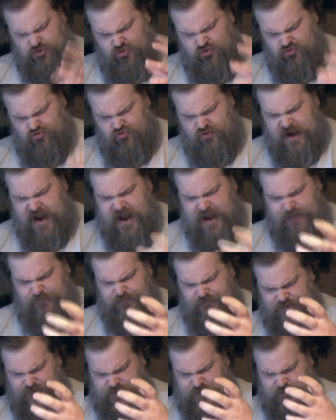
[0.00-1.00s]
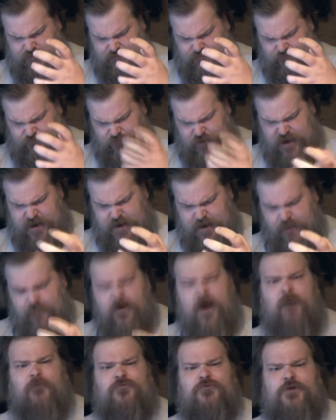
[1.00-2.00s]
grabbed Freya
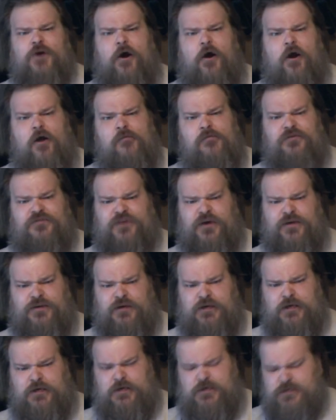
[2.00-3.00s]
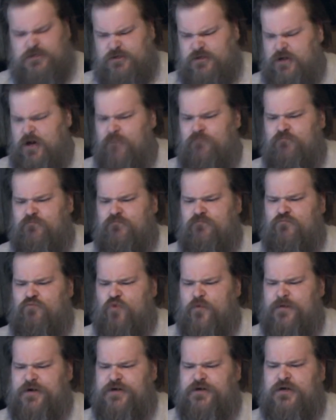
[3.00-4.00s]
round the arm, and said, Come,
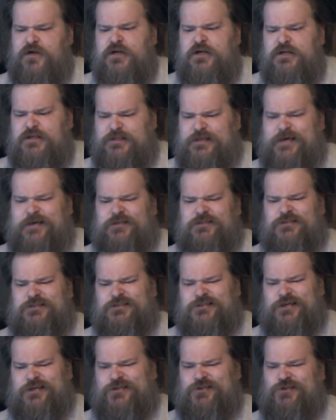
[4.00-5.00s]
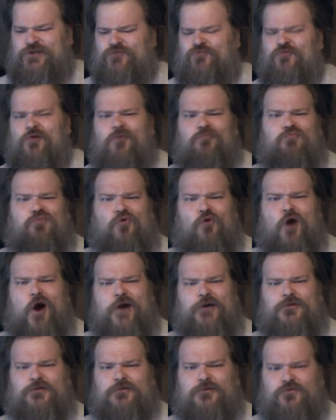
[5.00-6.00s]
woman, let us get you a
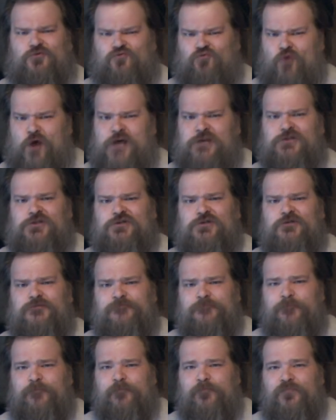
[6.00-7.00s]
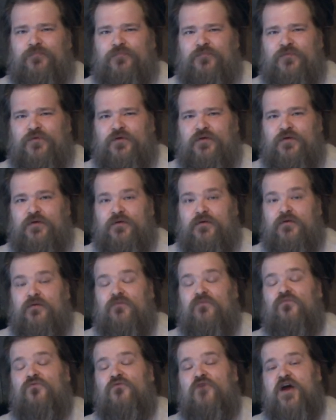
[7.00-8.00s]
bridal dress.
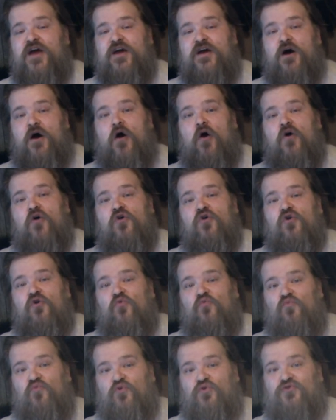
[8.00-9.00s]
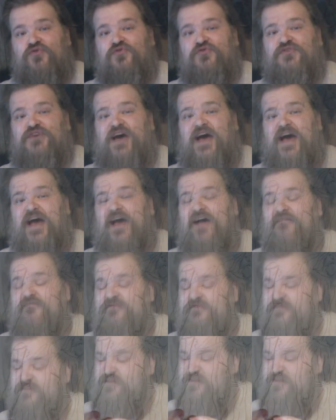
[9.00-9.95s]
Freya wouldn't have